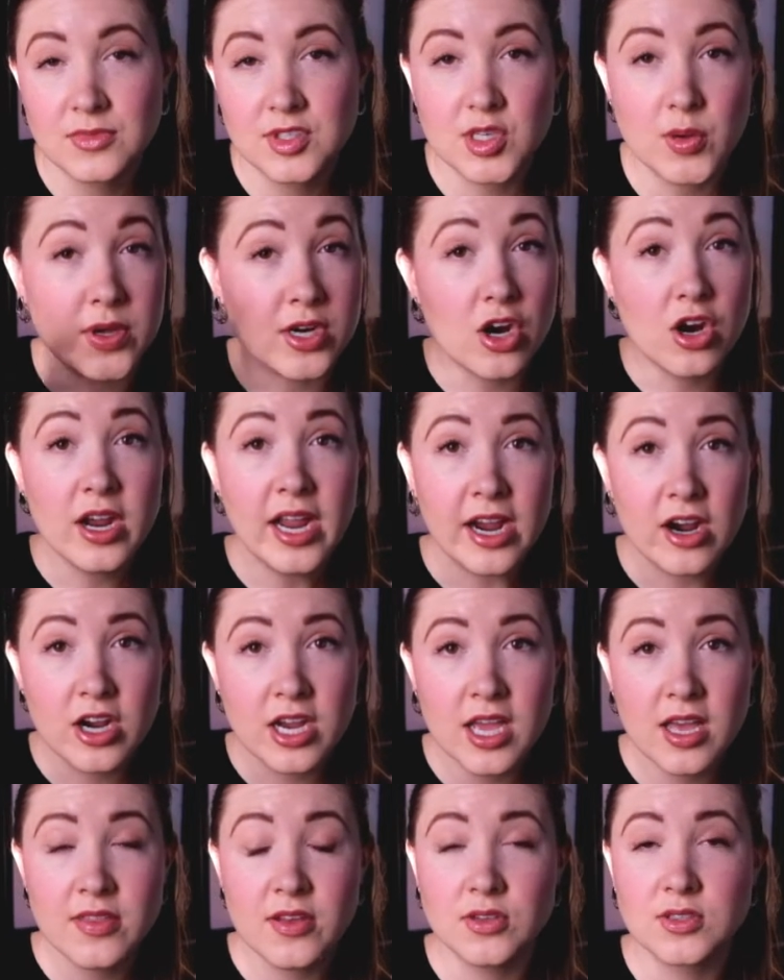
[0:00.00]
So in our
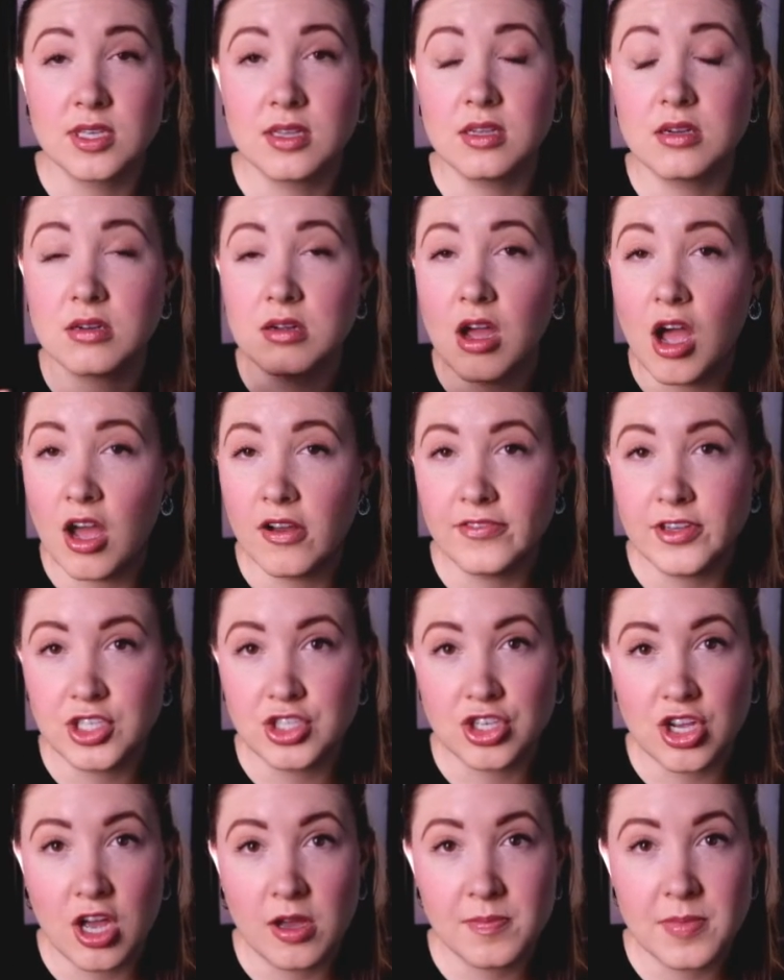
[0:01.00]
area, there's a little coffee
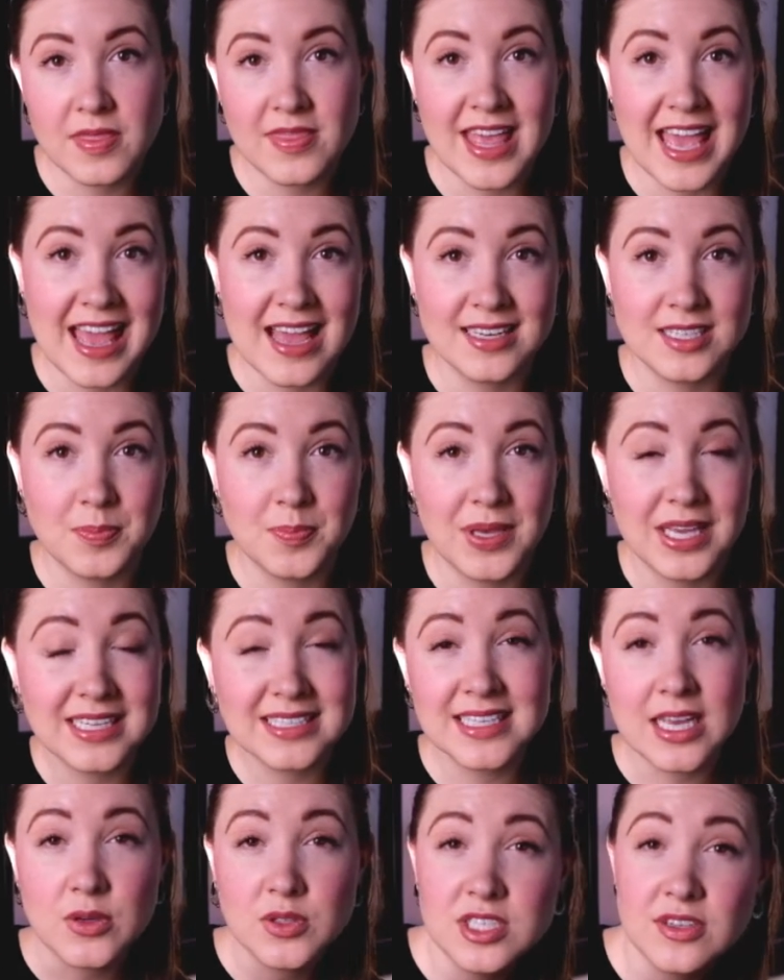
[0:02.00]
shop that
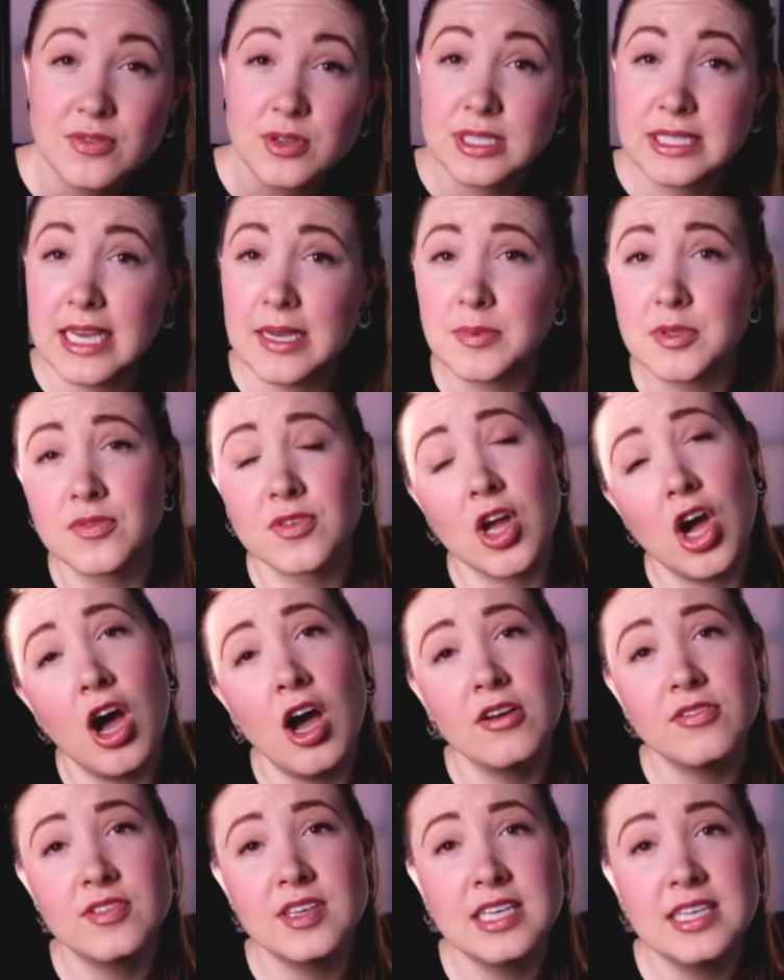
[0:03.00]
picks out different types of
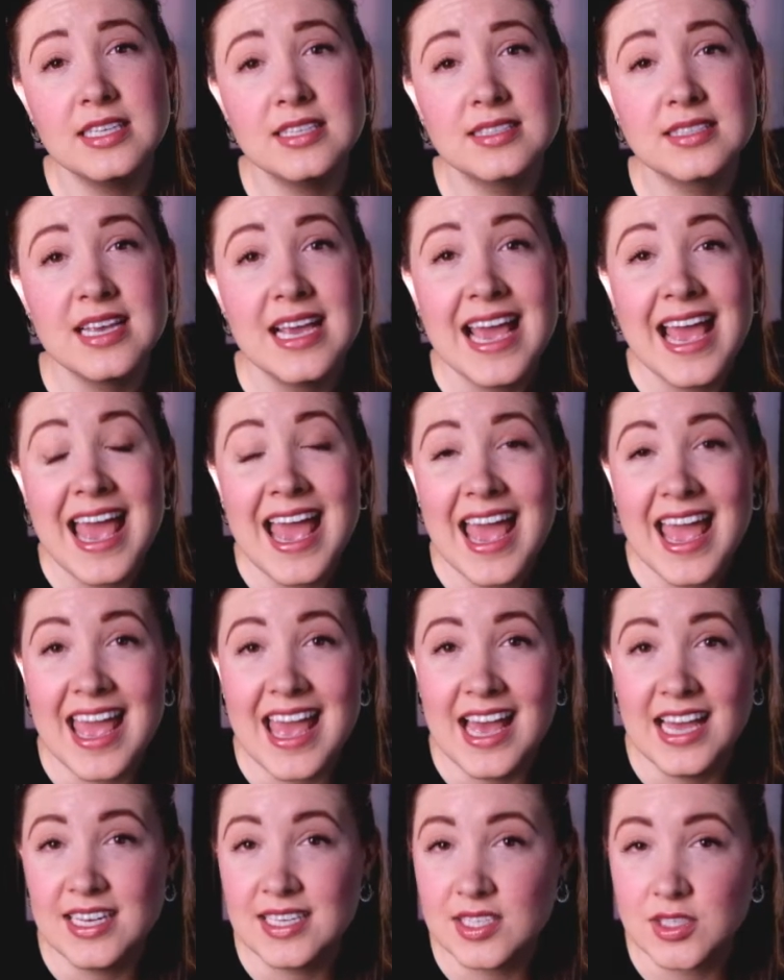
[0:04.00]
coffees
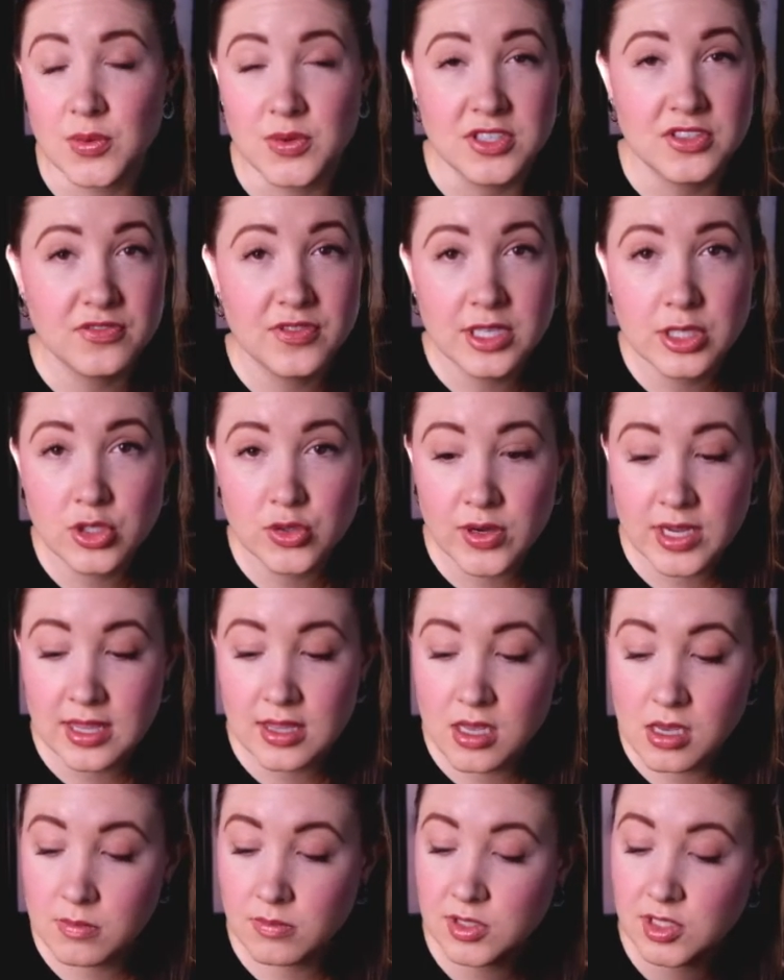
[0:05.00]
and is always featuring
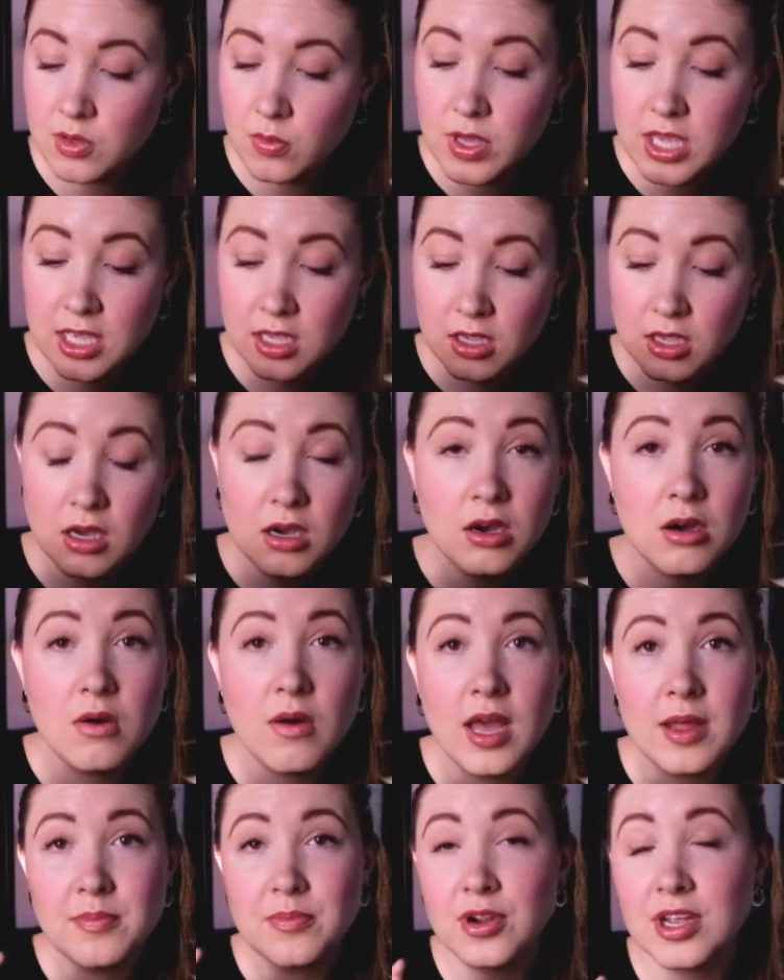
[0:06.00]
them. So we can
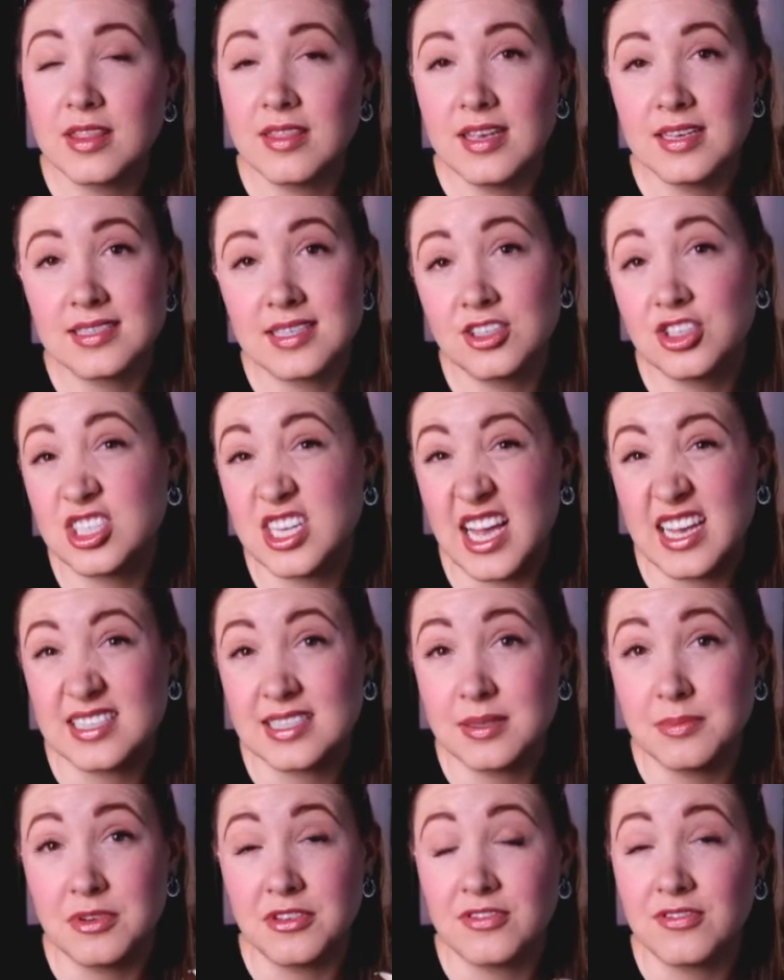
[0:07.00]
go and bring this and just ask
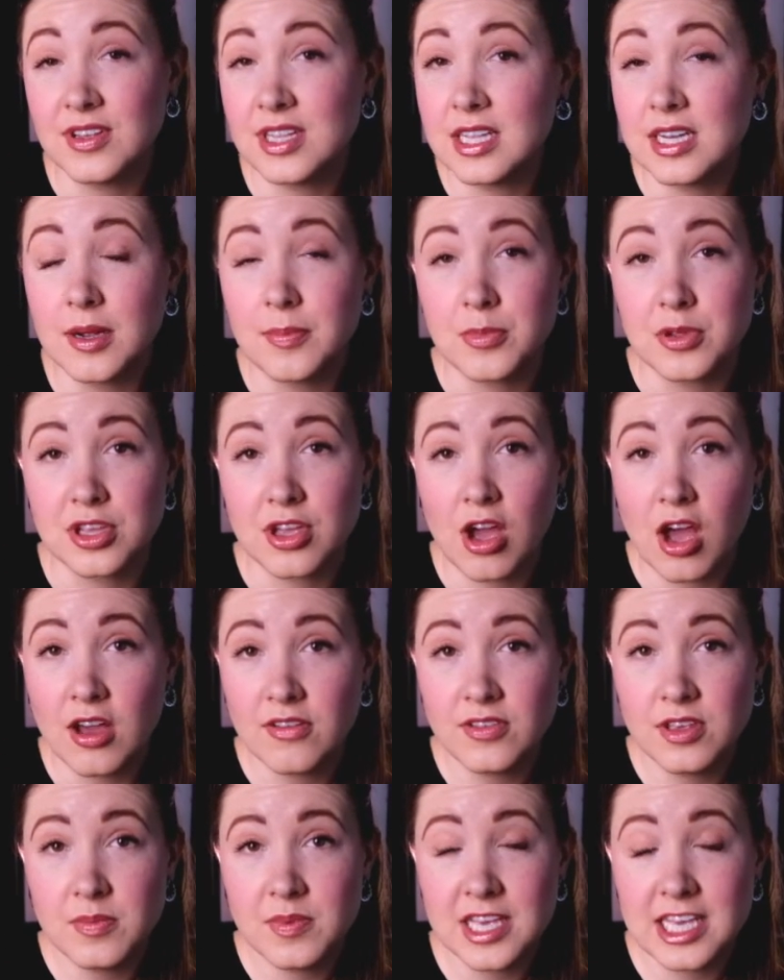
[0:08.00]
them to fill it up with
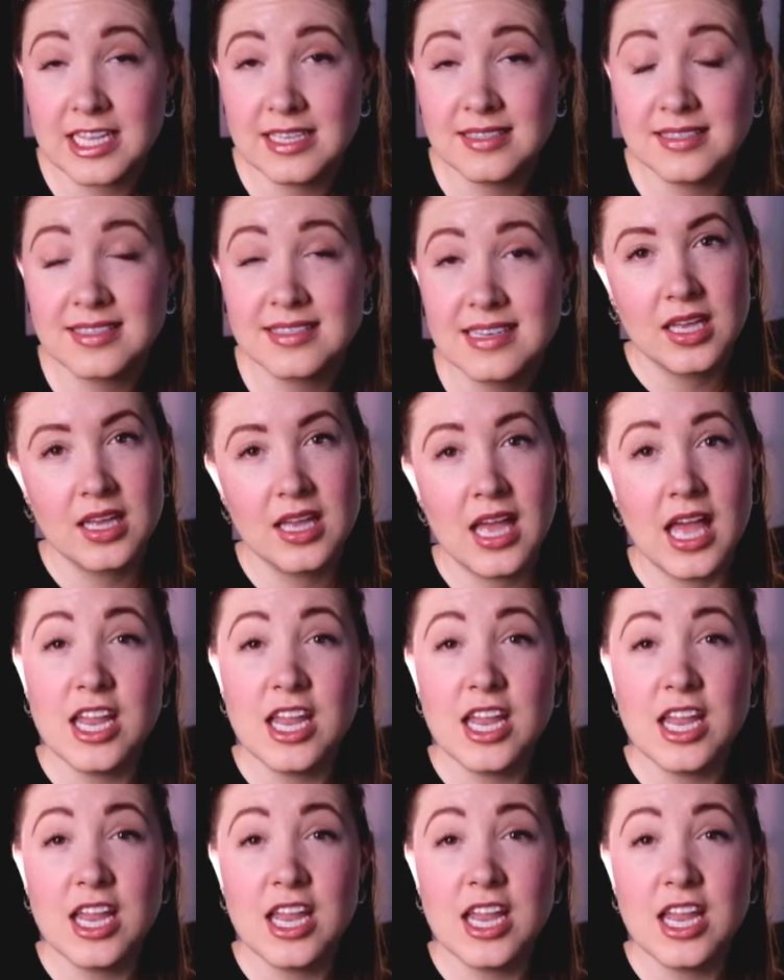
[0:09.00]
coffee beans.